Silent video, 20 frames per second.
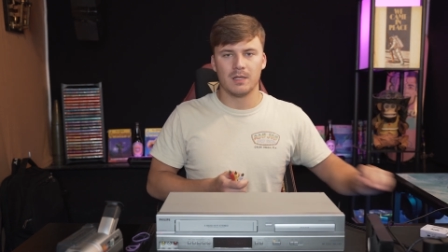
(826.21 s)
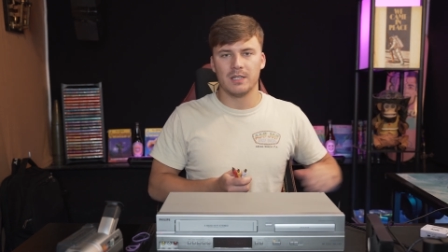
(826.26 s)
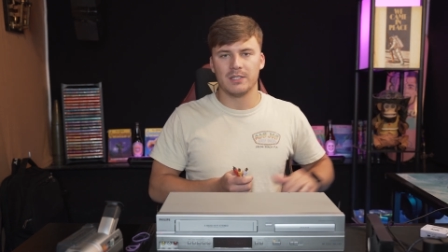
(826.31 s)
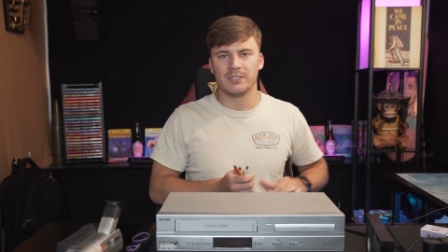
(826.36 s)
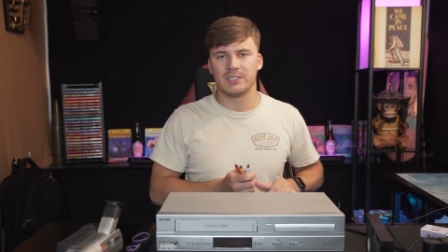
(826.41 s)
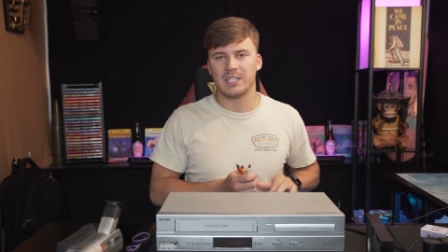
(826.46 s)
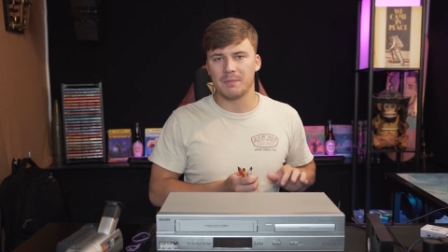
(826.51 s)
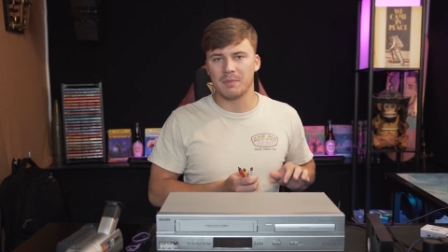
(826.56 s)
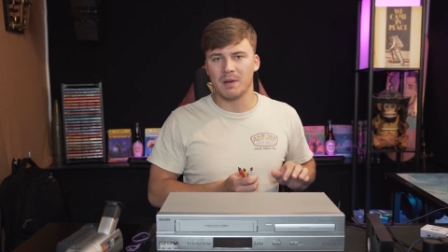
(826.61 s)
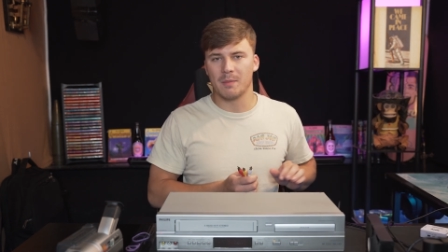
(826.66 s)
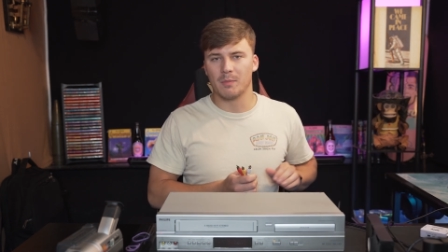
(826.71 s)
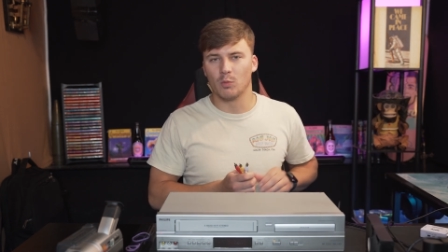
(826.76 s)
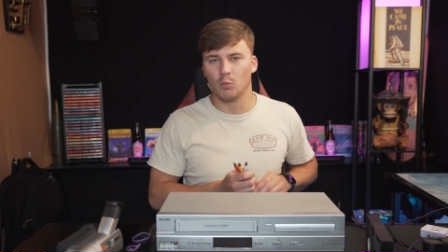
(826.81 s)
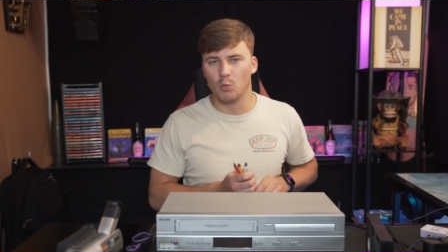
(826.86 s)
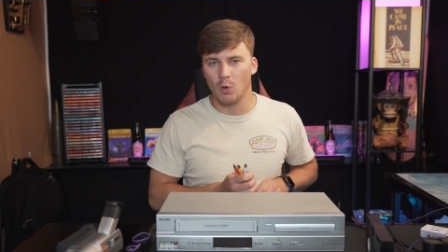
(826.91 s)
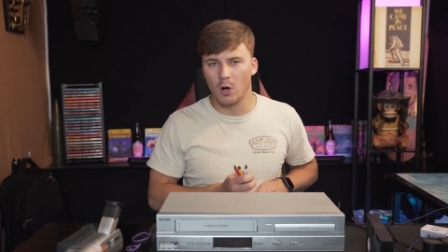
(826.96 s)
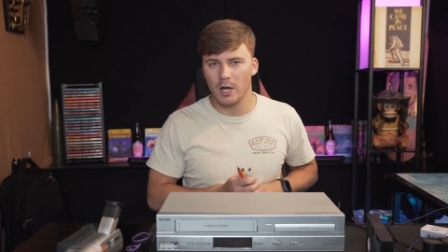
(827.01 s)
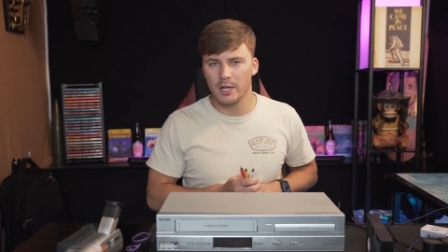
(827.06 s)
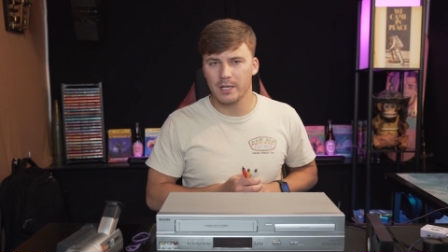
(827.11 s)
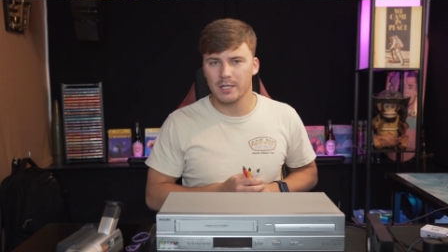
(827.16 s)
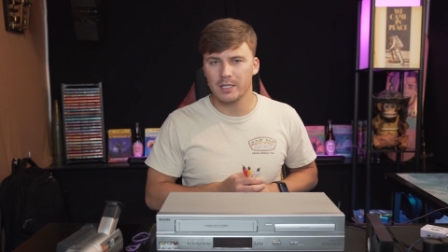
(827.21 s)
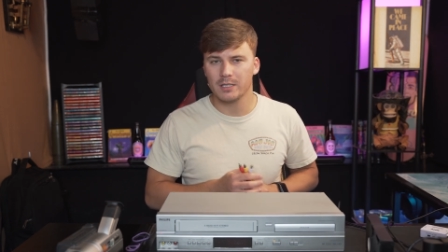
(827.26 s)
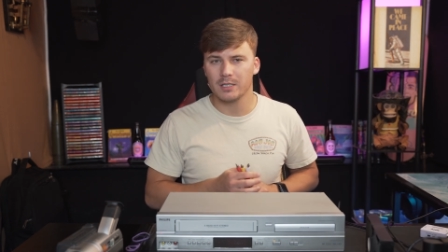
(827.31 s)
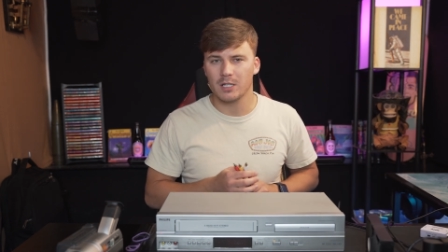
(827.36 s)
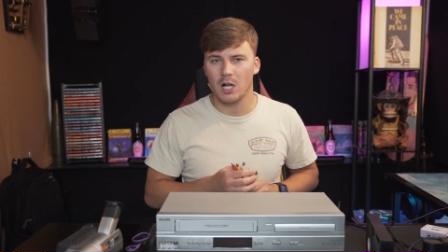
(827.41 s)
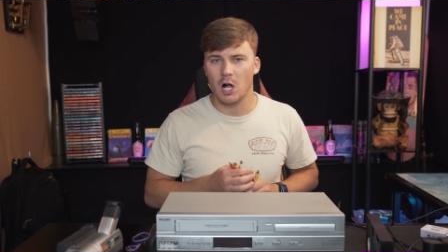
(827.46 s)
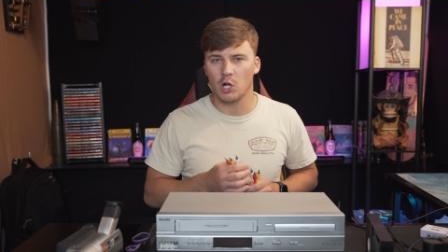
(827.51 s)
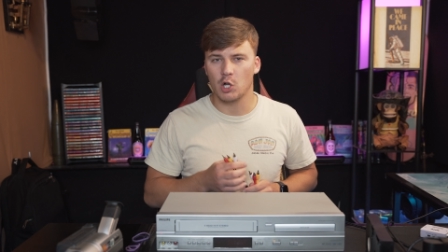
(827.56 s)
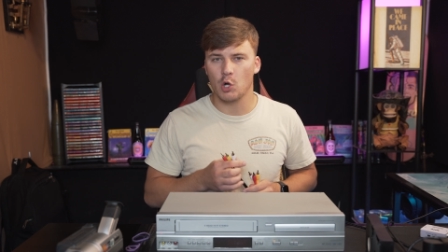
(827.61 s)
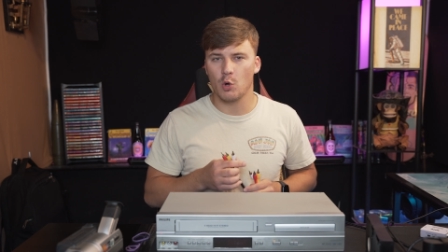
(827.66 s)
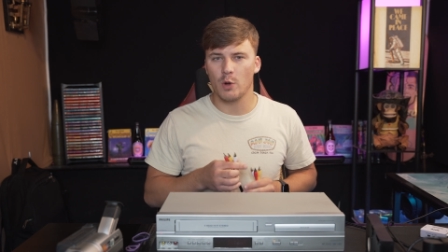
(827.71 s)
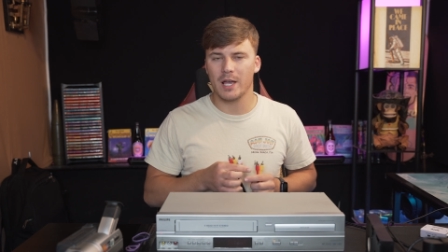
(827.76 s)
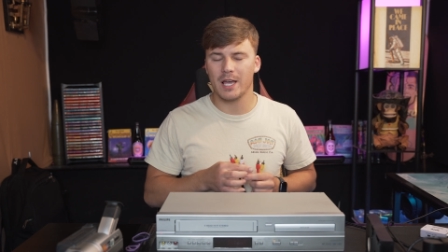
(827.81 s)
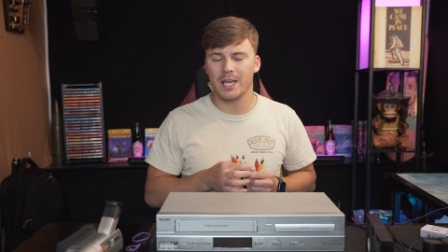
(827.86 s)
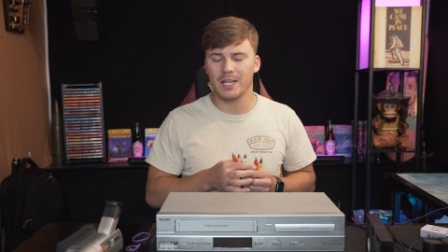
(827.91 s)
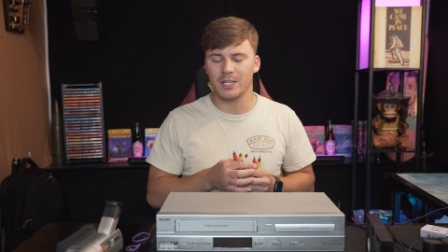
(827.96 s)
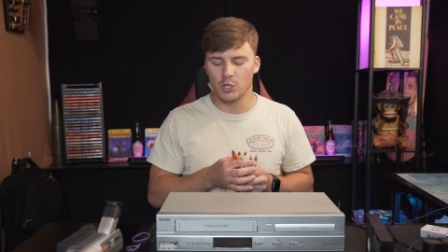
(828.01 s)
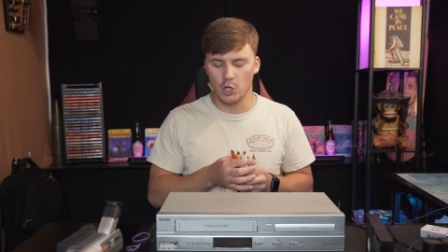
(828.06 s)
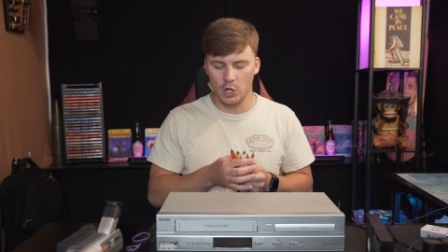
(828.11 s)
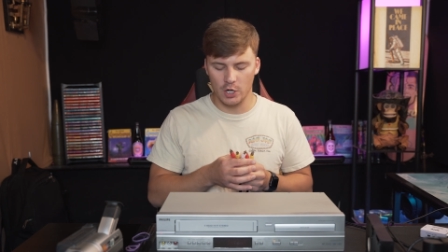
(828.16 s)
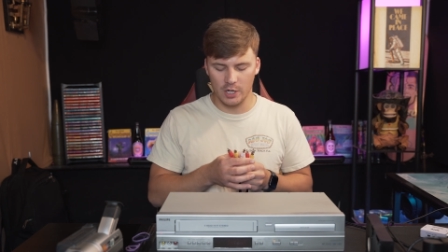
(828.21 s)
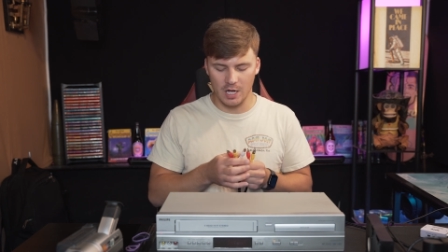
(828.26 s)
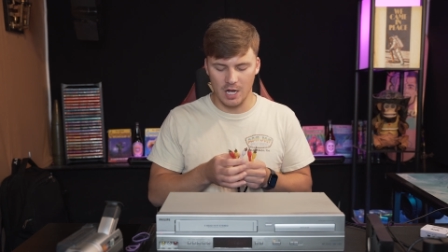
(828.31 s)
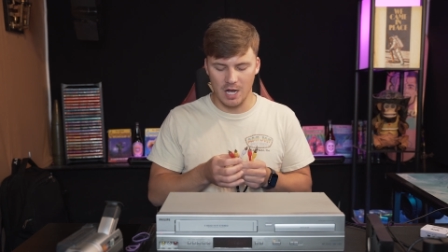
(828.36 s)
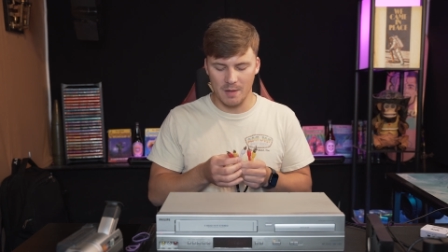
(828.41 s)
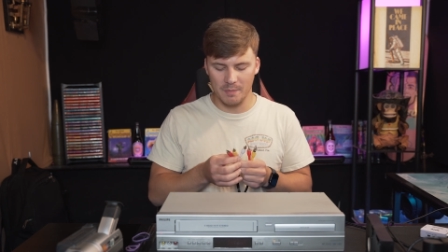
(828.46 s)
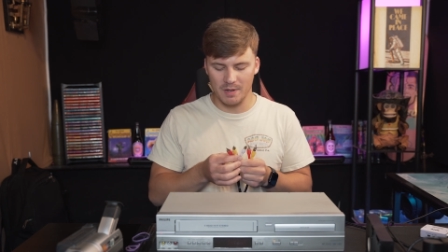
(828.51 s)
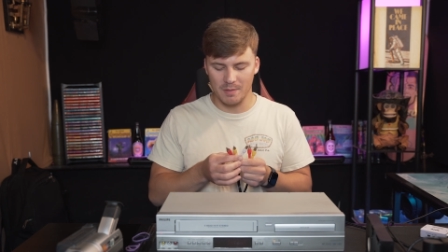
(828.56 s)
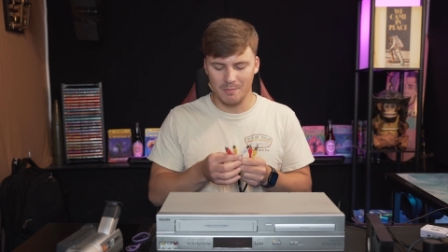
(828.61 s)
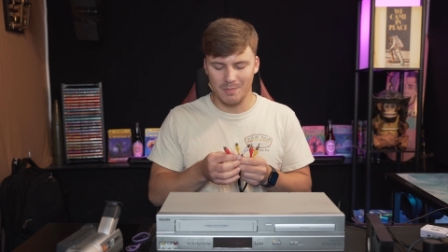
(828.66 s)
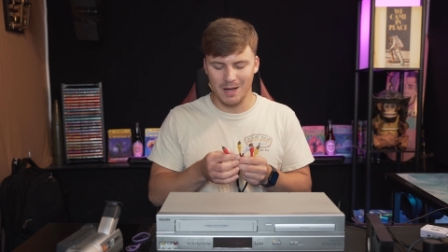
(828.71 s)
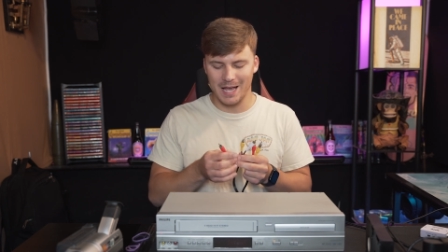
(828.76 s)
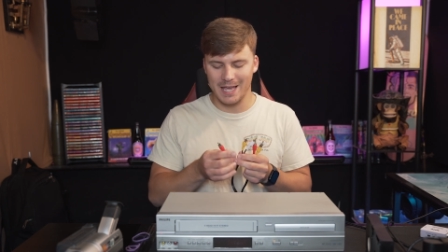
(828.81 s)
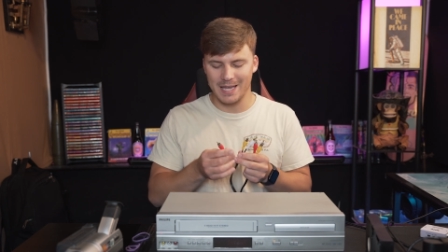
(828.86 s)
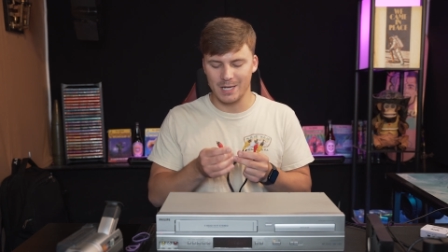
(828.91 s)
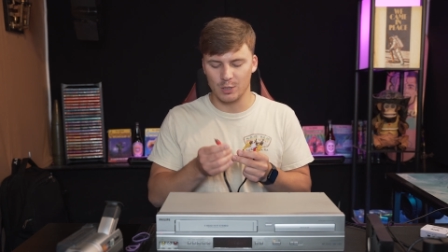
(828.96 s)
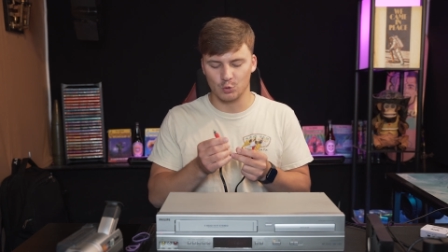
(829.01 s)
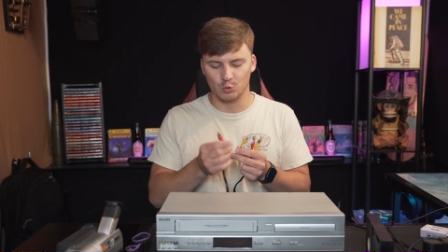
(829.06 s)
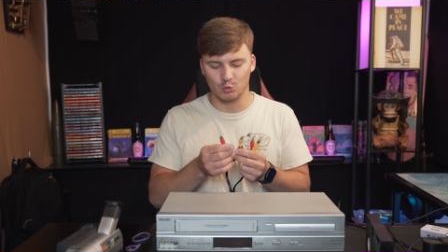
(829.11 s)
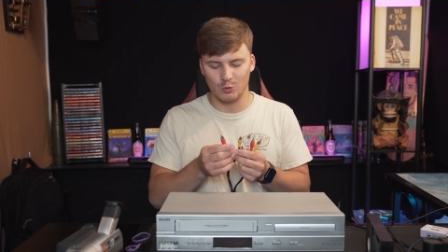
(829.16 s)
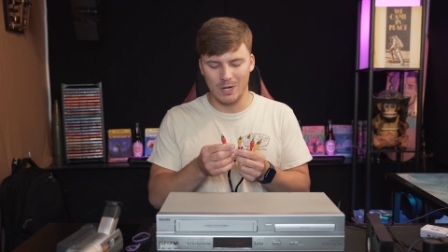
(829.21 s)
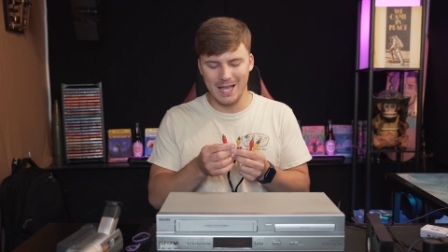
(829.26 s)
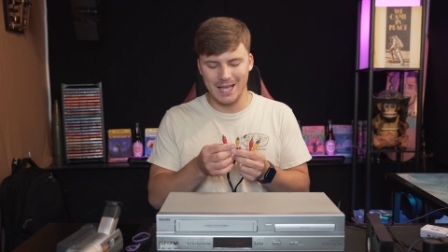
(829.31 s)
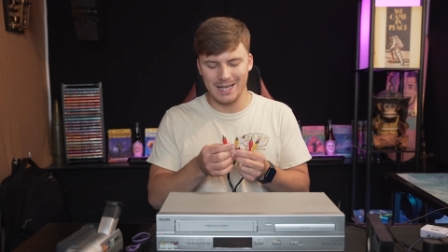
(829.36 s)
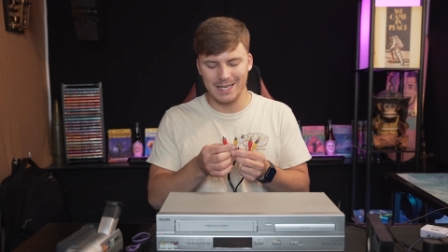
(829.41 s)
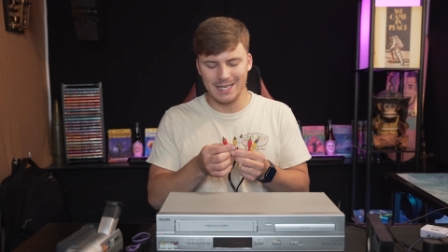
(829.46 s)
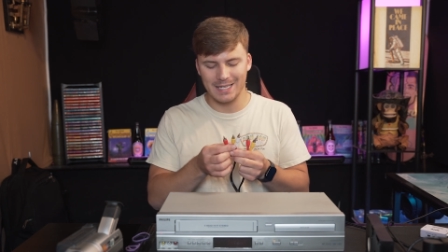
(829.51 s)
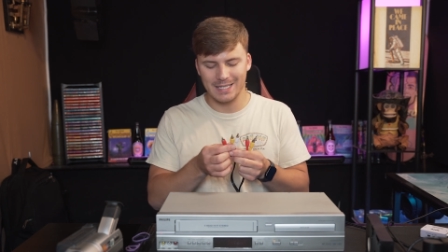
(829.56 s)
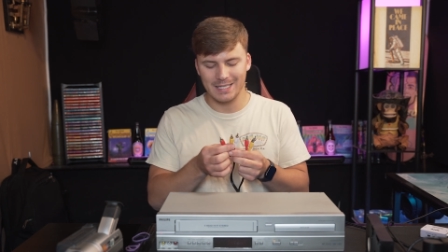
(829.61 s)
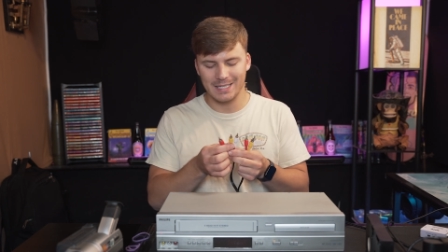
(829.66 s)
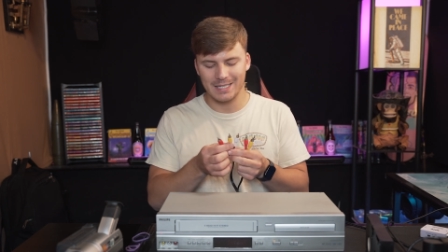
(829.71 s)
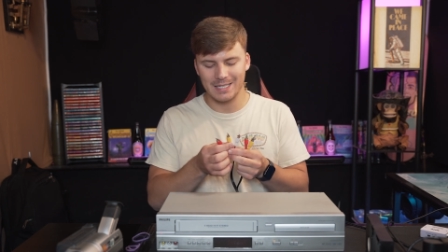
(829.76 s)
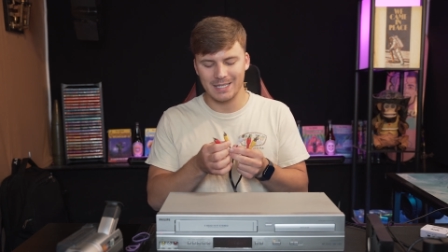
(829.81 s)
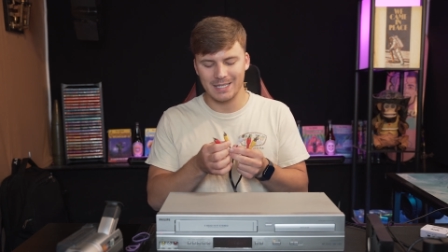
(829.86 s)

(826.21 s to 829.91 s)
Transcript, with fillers: Step number one, I'll go ahead and hook up my red,